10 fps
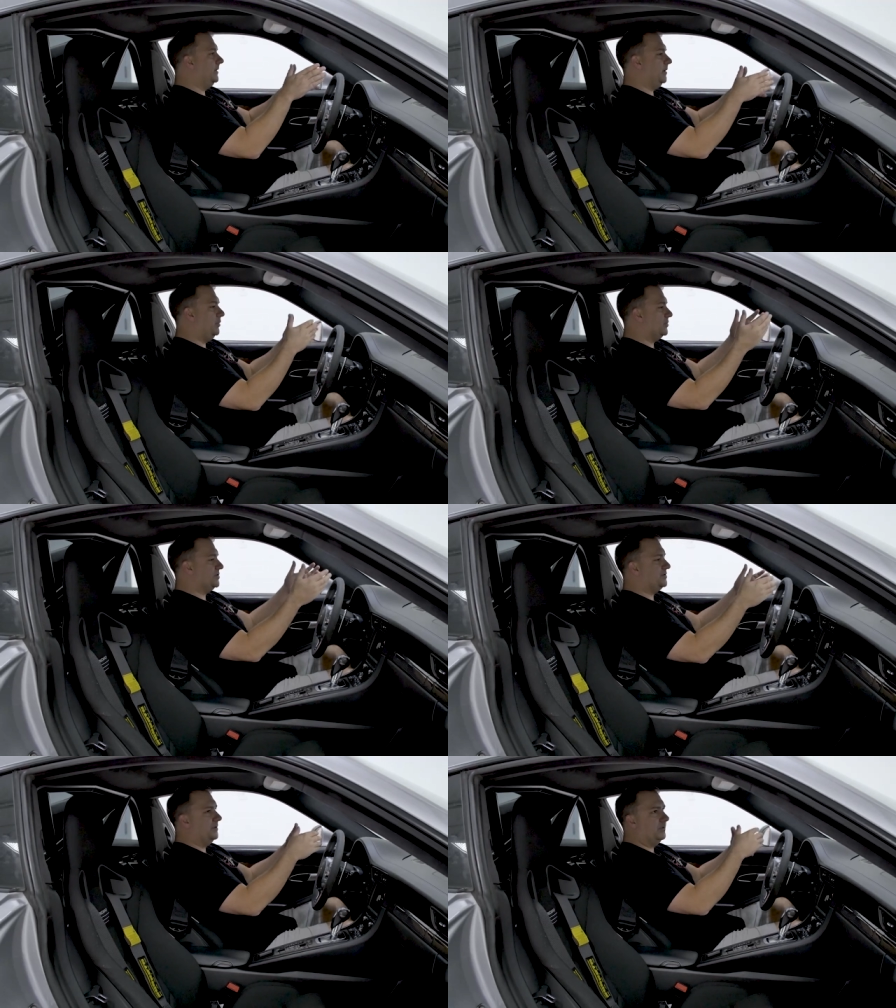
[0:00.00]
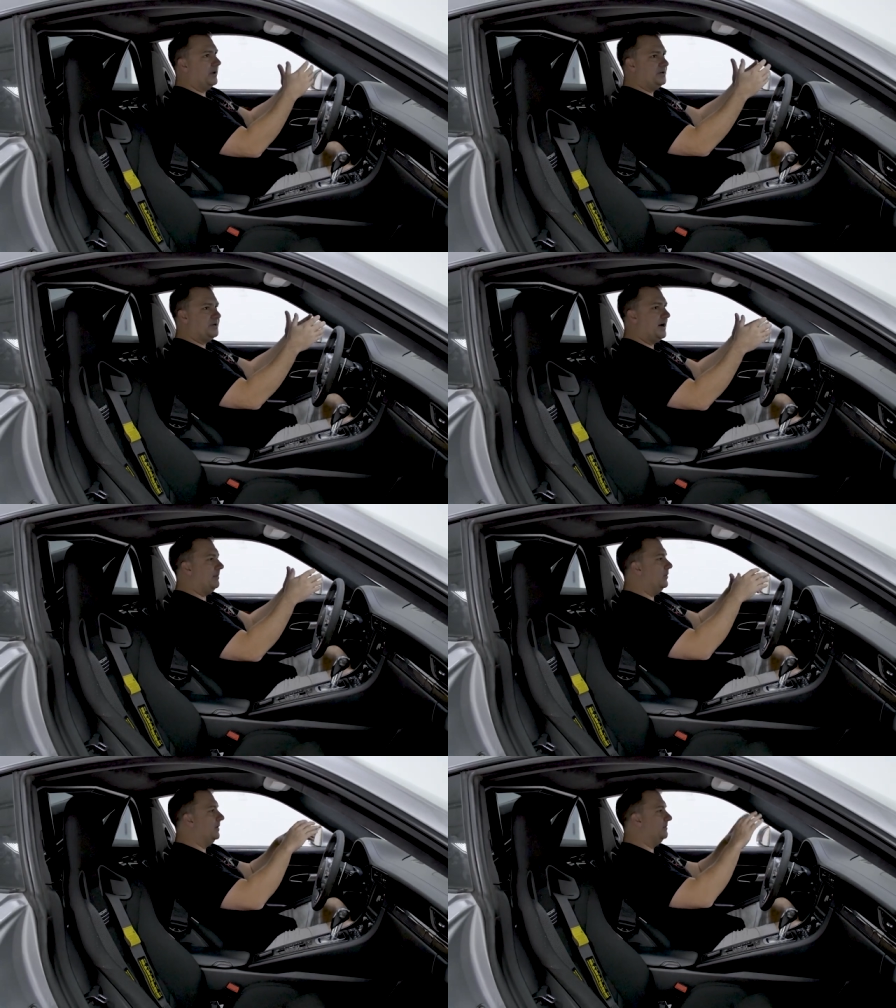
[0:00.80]
Uh, Porsches do a great
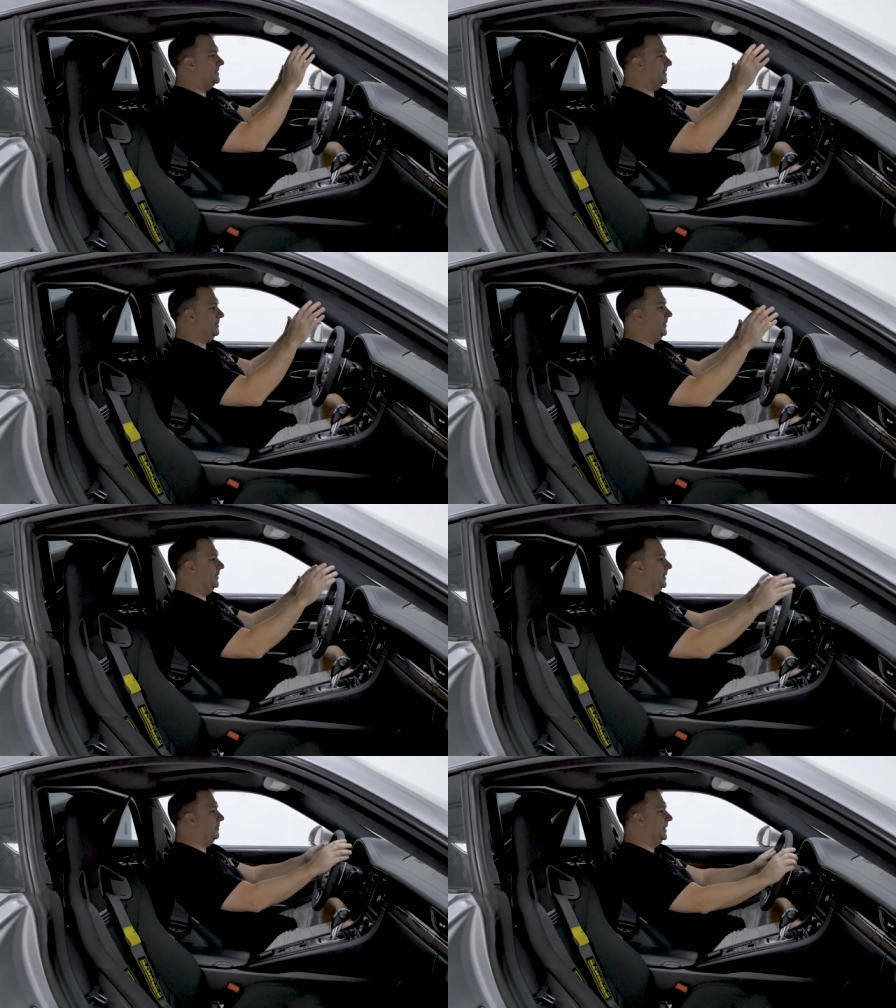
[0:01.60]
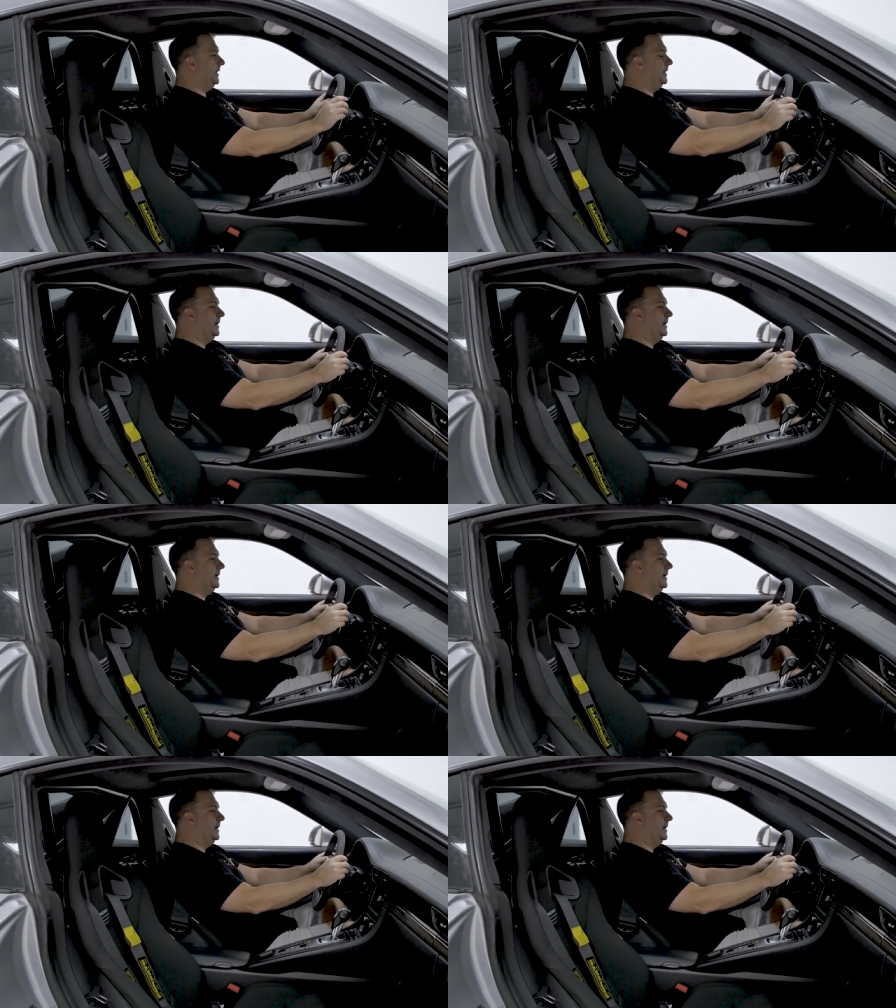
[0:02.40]
job with visibility, but